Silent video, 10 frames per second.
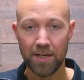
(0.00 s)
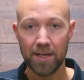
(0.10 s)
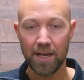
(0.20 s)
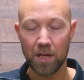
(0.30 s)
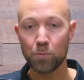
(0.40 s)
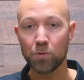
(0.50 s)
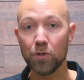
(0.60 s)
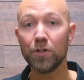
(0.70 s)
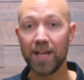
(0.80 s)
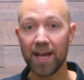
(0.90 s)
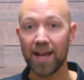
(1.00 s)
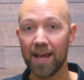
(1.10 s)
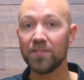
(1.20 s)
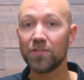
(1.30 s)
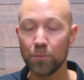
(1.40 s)
it could get
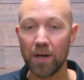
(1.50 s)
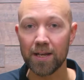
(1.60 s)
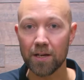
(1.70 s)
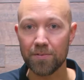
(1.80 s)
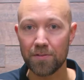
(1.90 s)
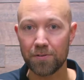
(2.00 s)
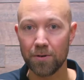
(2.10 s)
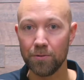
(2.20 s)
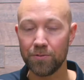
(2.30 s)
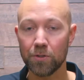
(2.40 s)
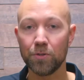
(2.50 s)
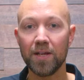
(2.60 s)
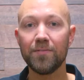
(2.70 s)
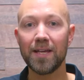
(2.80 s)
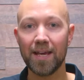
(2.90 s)
a swelling of the throat. You can
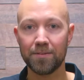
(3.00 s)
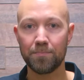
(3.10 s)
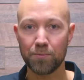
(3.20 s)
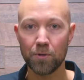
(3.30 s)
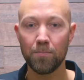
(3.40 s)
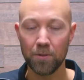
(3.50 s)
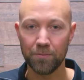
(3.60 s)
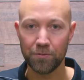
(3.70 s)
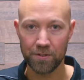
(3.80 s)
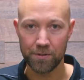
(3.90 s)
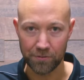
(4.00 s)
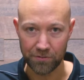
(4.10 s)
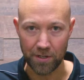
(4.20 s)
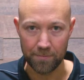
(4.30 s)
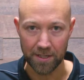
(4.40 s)
even get problems with your
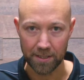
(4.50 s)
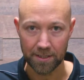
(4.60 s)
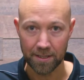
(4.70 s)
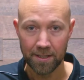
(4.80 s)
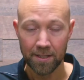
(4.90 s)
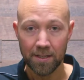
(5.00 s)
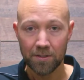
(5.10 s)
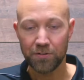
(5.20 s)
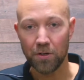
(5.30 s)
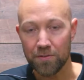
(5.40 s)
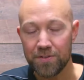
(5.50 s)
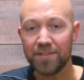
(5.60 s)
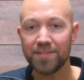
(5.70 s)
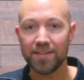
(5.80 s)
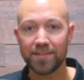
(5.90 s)
stomach. So
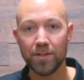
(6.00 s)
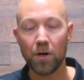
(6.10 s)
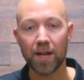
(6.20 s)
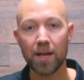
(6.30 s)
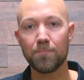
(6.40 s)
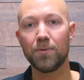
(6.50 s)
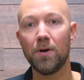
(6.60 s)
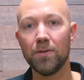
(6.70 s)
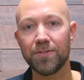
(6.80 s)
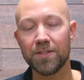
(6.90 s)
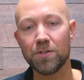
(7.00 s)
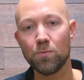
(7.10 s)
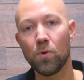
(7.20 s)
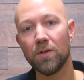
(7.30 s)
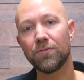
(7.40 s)
this is not a plant that you
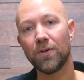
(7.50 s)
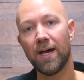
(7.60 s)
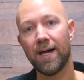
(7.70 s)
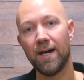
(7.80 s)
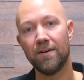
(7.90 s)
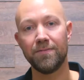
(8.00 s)
want to have